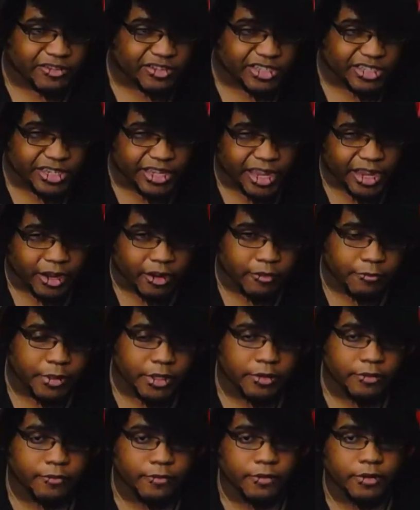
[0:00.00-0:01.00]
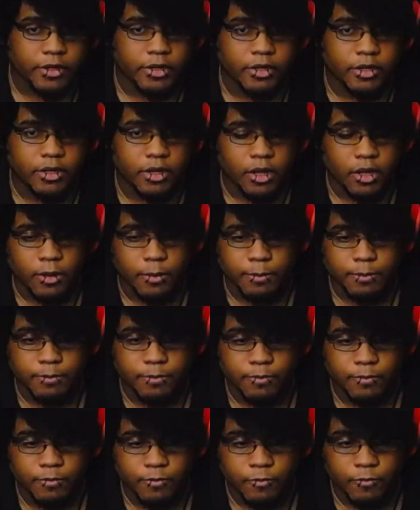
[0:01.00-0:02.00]
She took care of me for um,
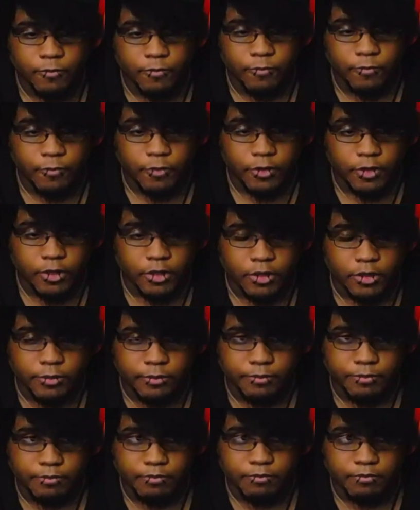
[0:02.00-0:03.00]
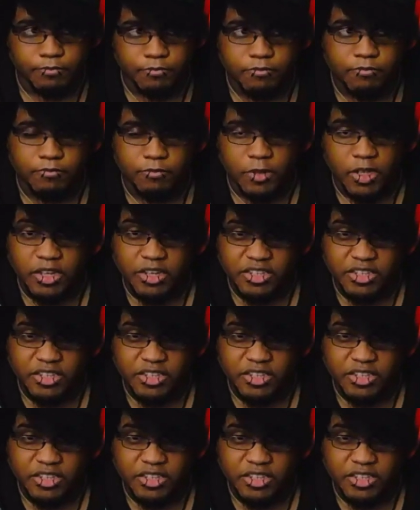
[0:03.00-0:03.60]
for a good